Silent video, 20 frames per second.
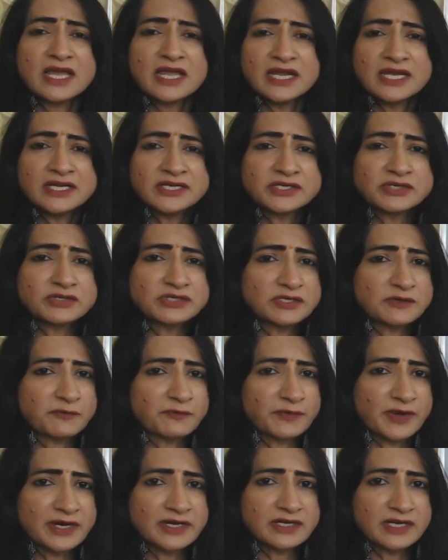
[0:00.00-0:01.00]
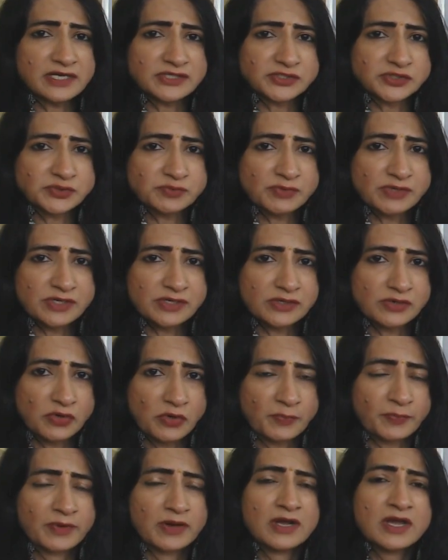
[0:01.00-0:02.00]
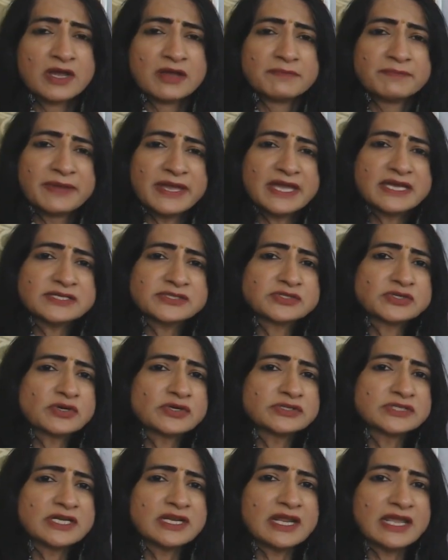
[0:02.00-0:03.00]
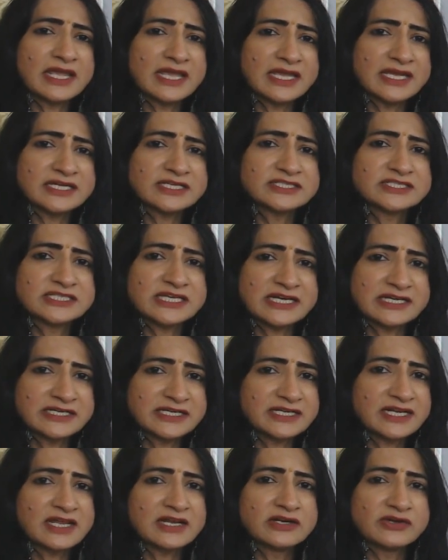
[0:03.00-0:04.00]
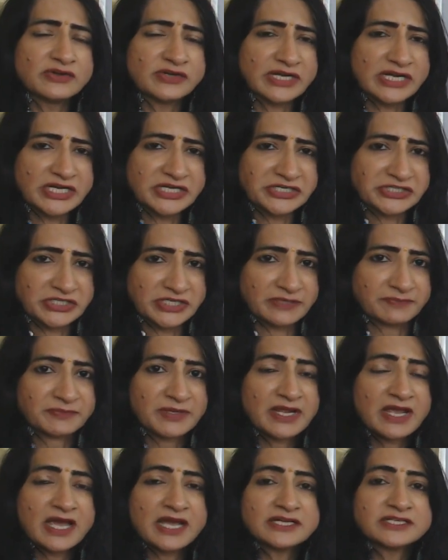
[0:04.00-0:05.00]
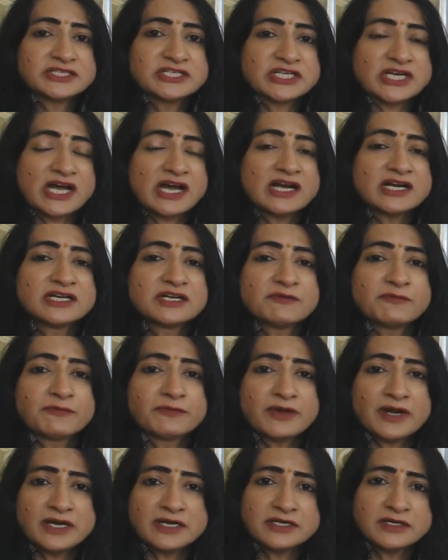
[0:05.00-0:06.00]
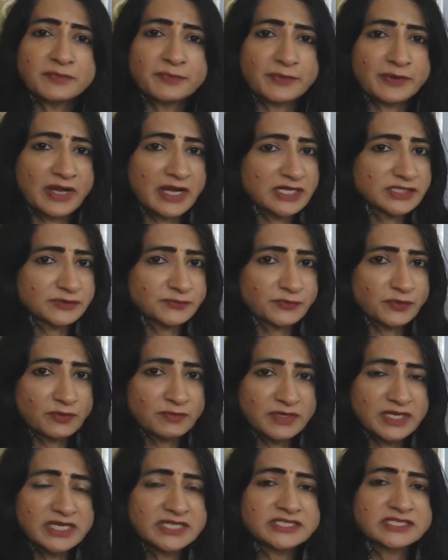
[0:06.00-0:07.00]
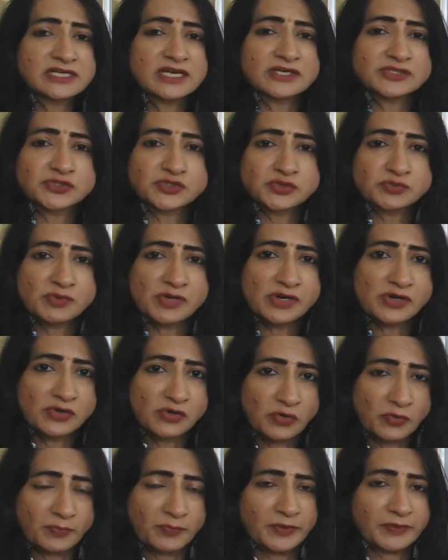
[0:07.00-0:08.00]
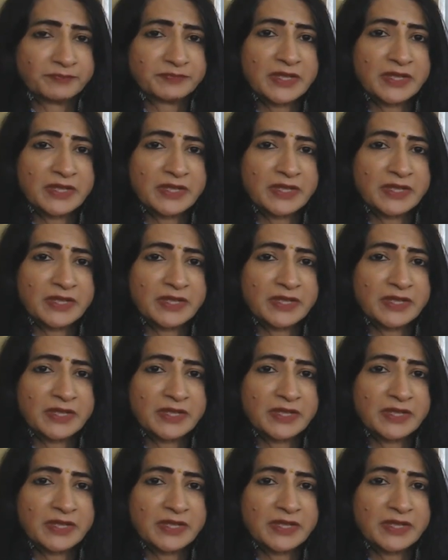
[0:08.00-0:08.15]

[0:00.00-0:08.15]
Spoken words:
into different customer group based on their age, gender and location and charge different price from each customer group.